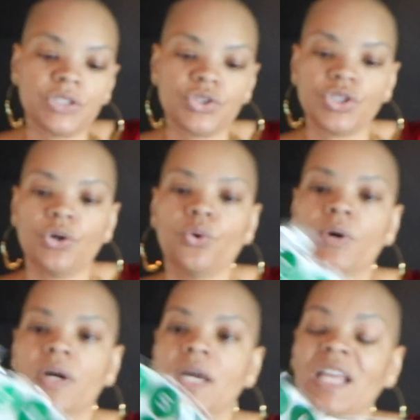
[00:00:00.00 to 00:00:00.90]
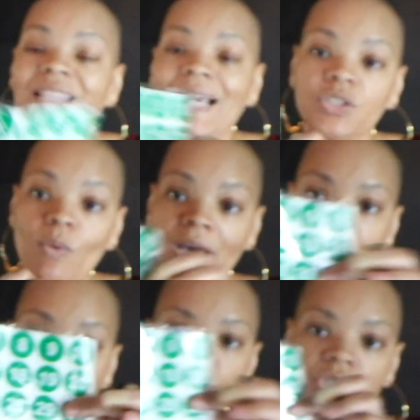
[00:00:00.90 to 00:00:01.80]
And so that's why I
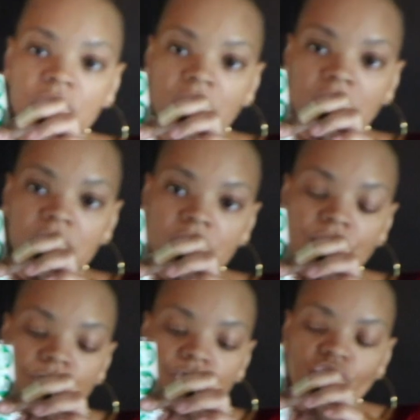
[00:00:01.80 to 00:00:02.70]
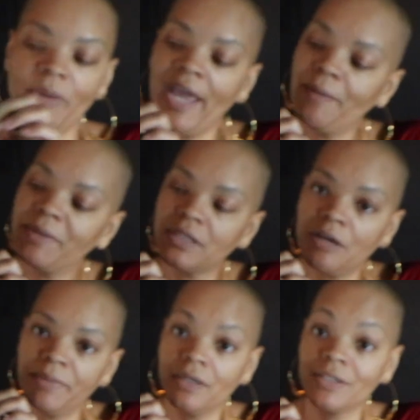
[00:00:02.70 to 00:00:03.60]
purchased these stickers from
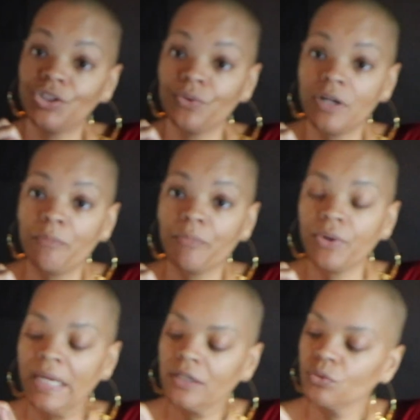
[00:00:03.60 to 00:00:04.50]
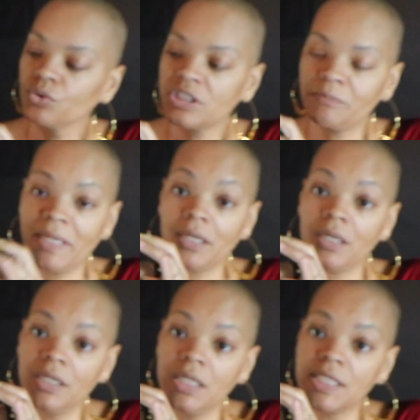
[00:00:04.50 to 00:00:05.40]
Amazon, because they're numbered, and it'll just make it
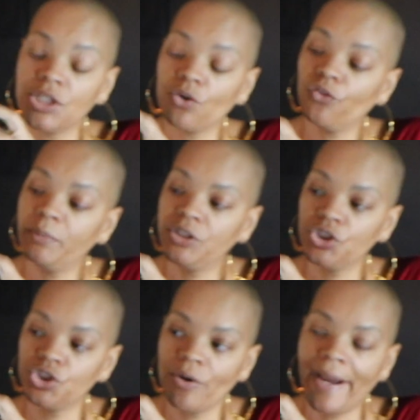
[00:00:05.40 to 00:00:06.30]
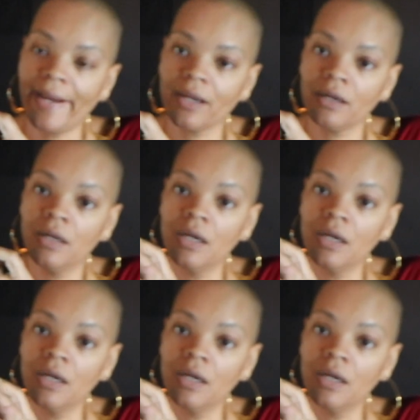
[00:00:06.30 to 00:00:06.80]
easier for me to track